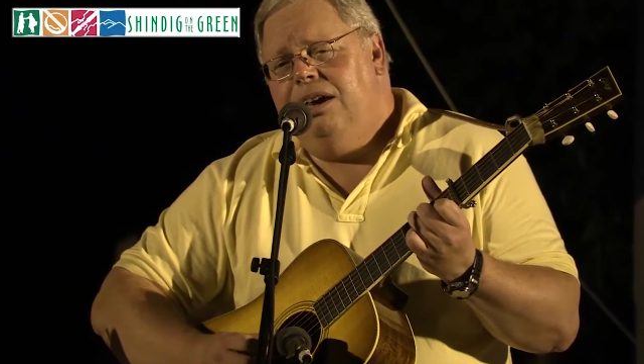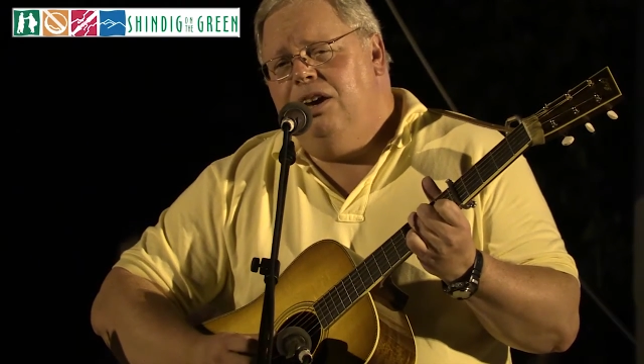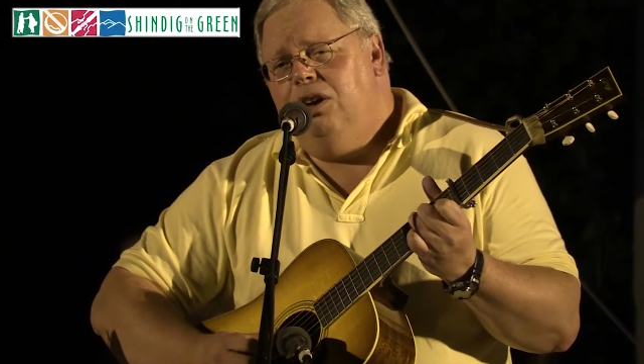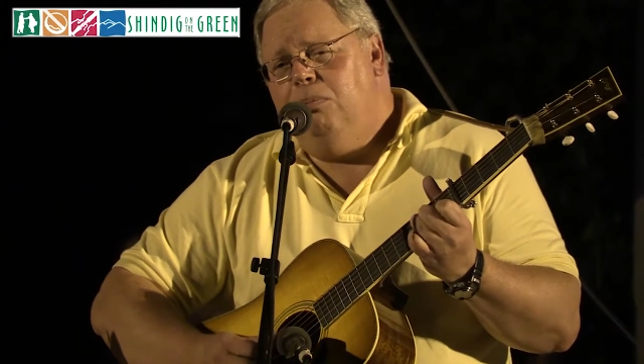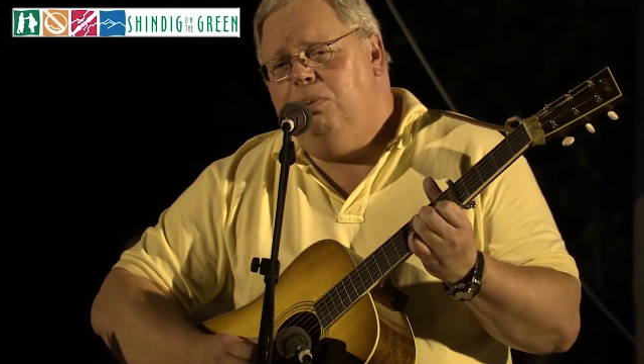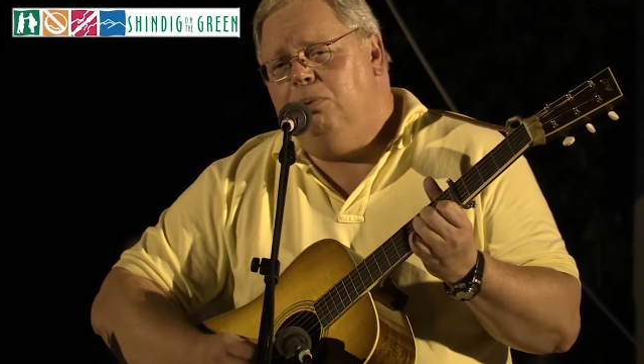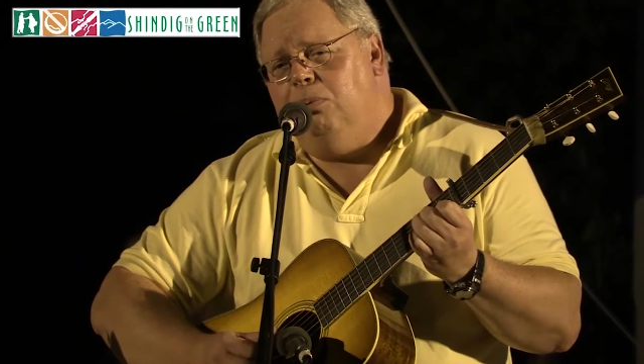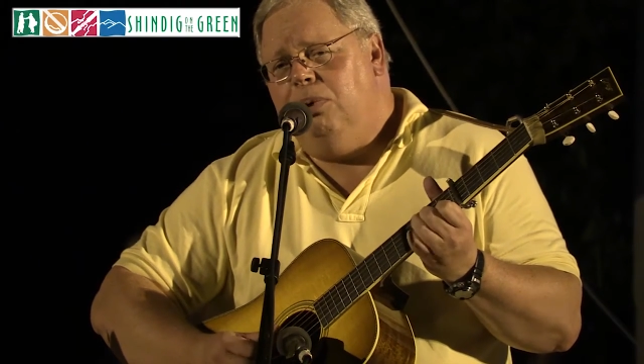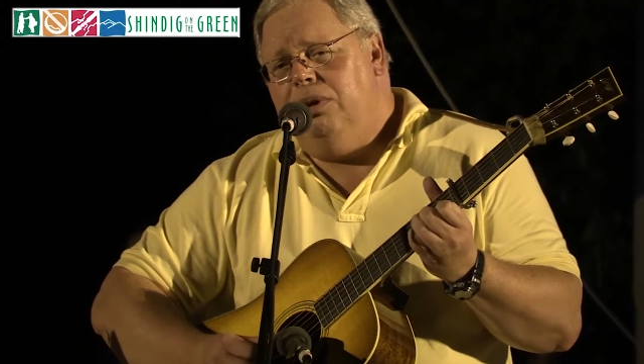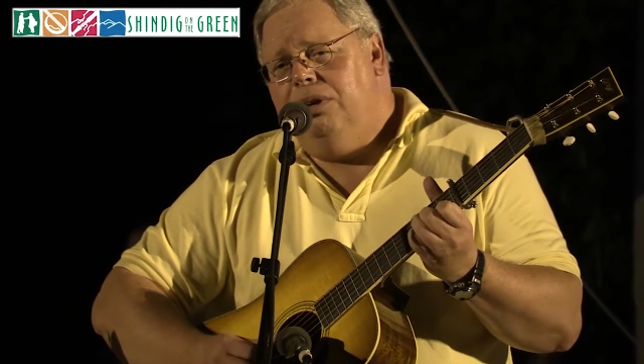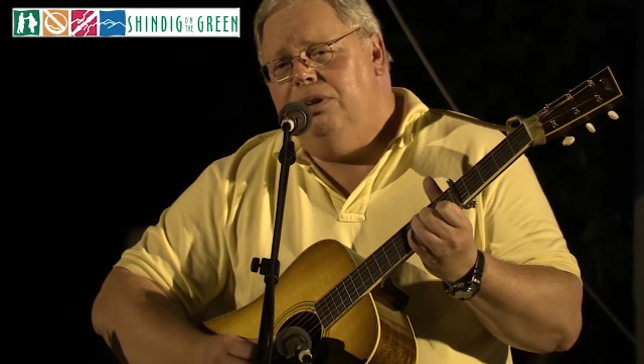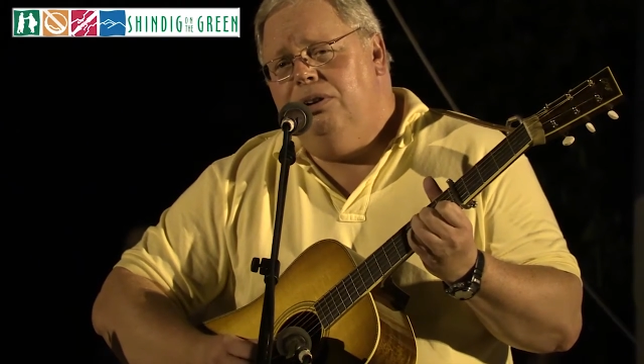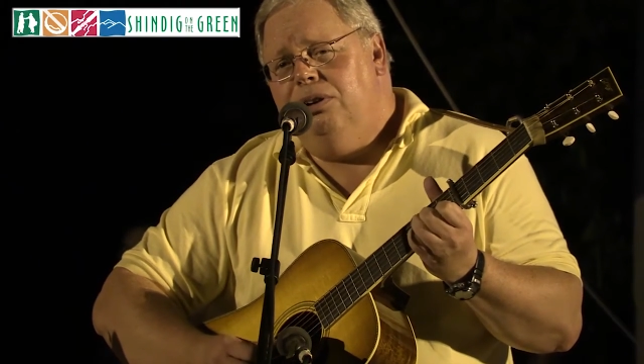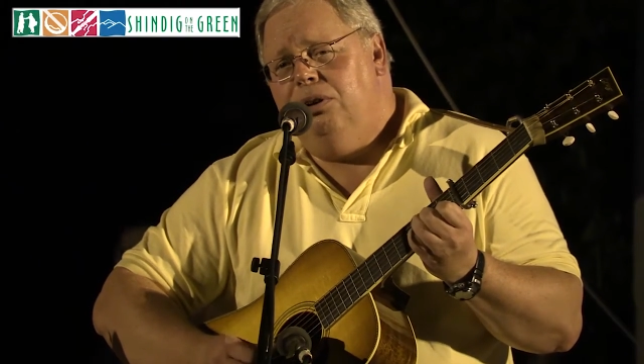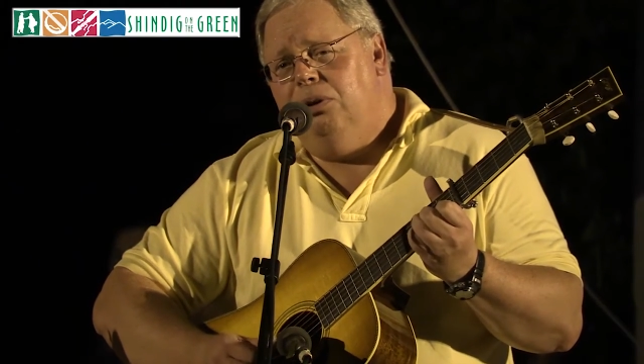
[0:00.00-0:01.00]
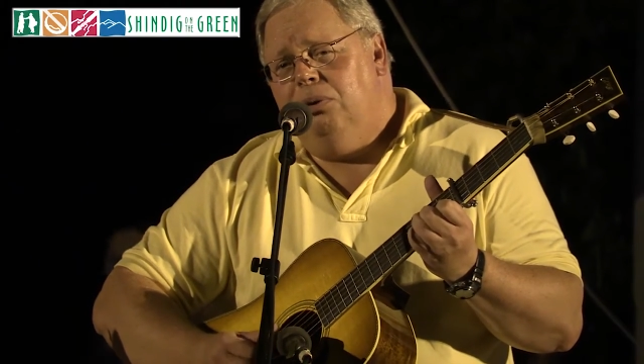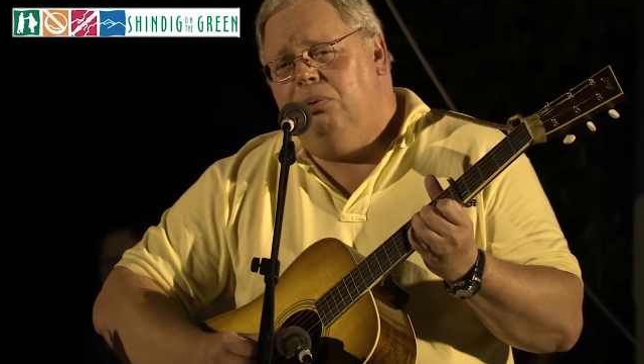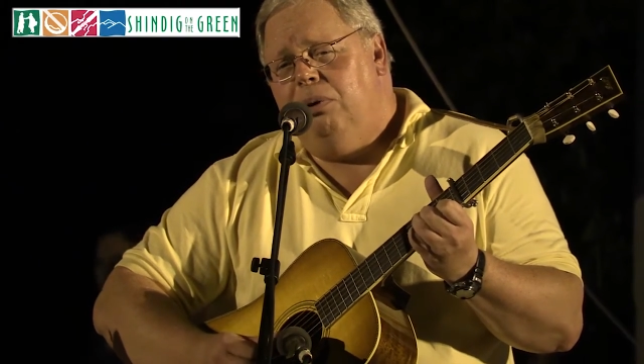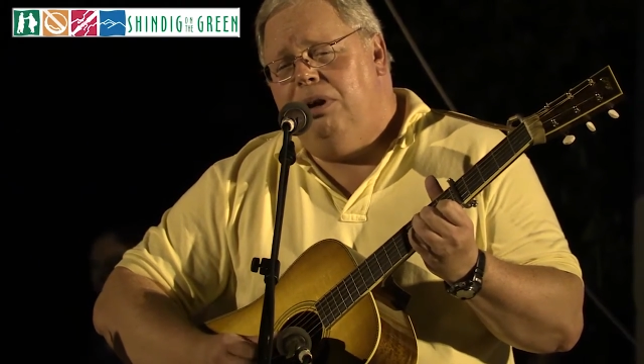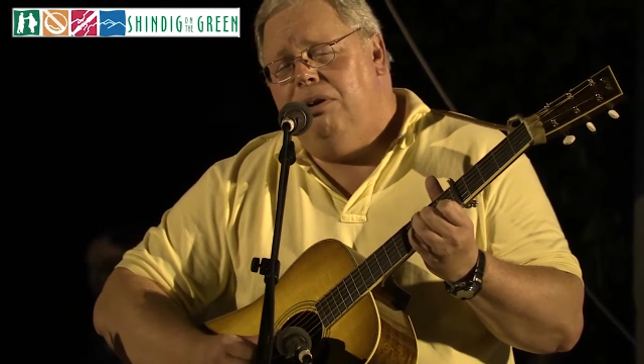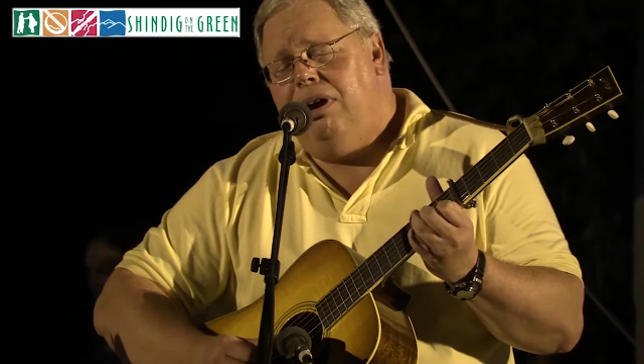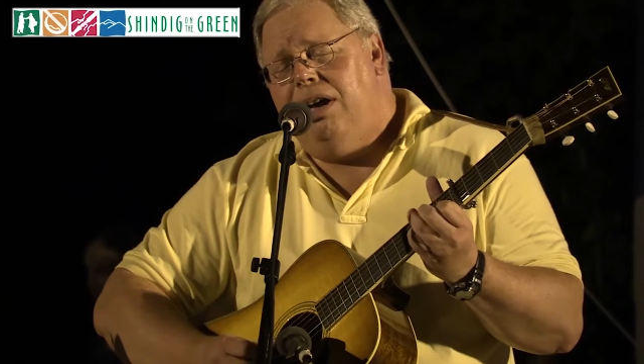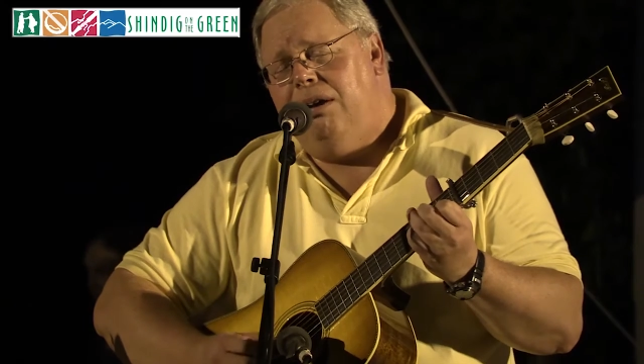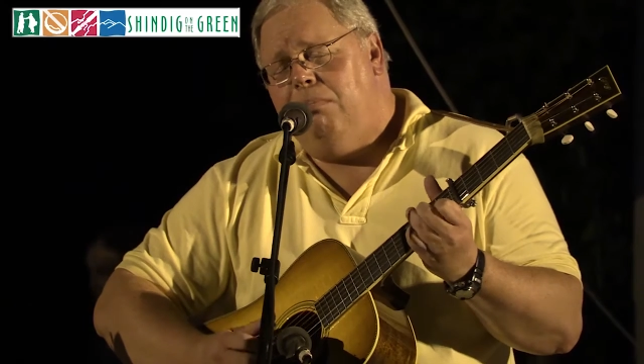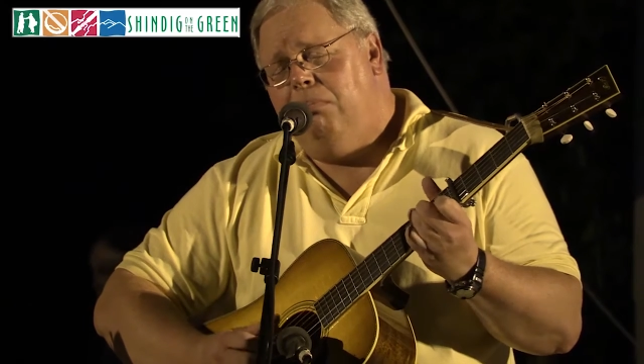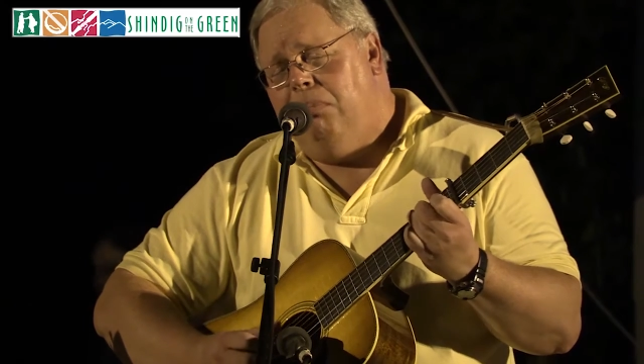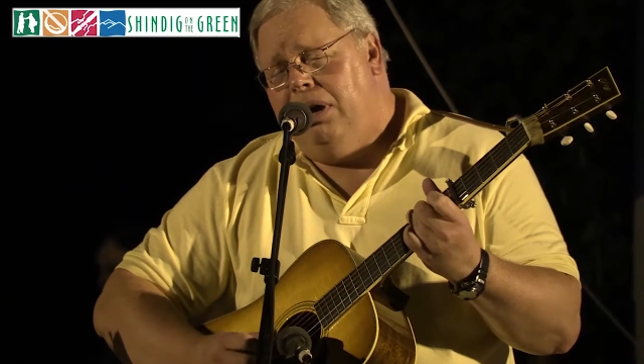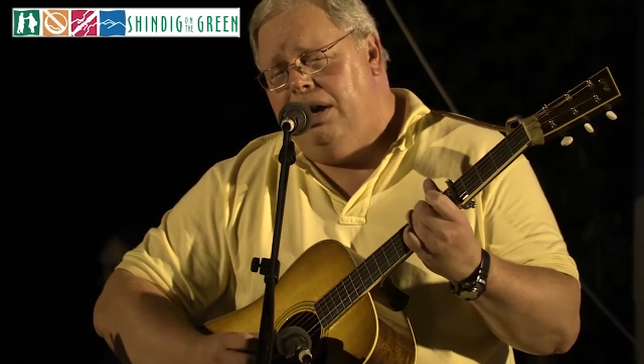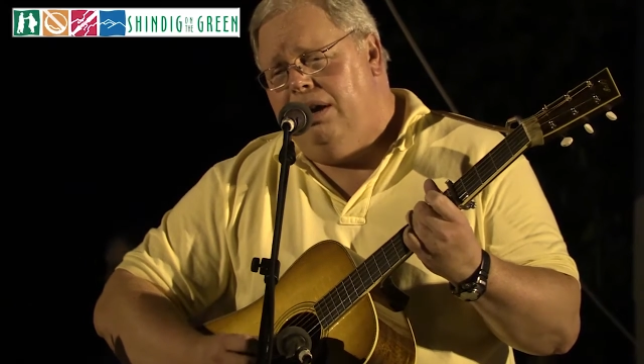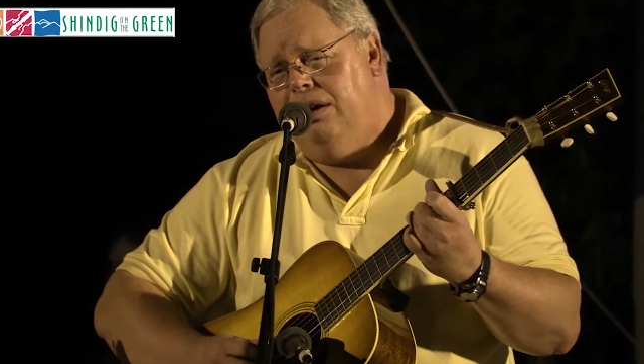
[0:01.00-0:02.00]
help but wonder where
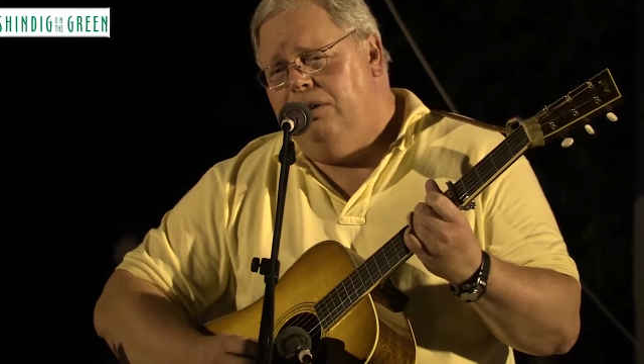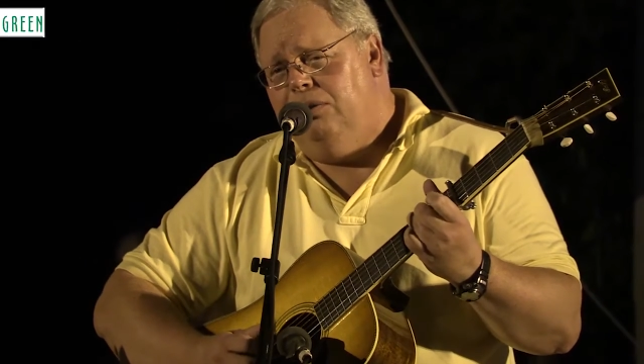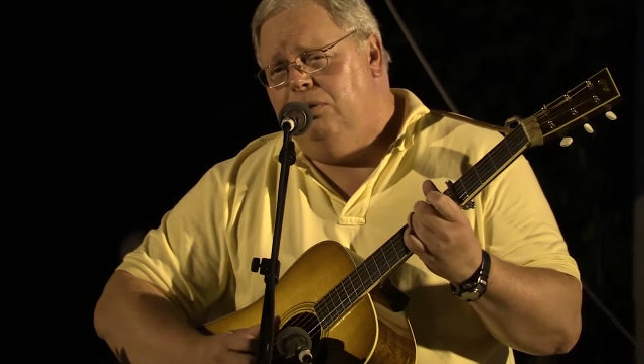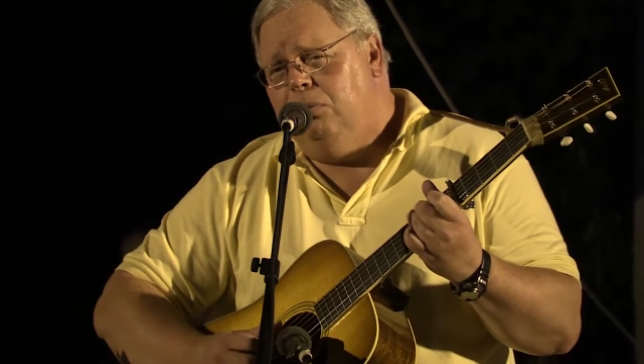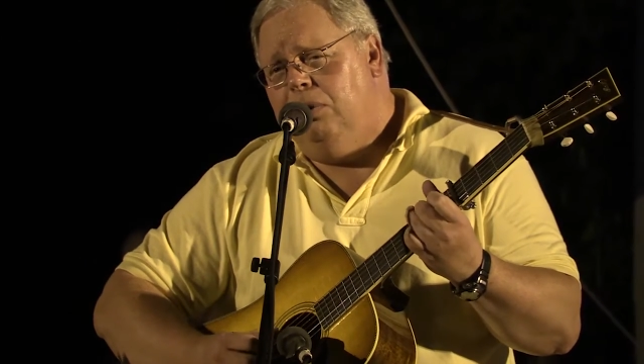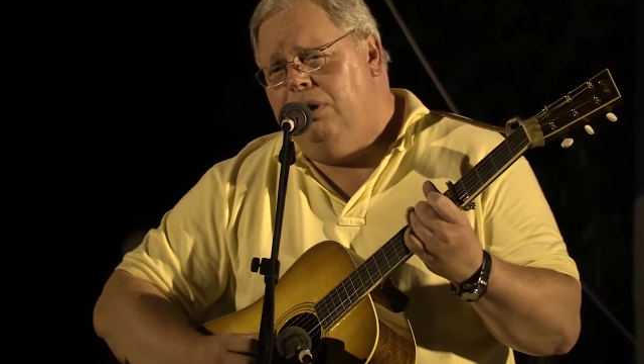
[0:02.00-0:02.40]
I'm bound,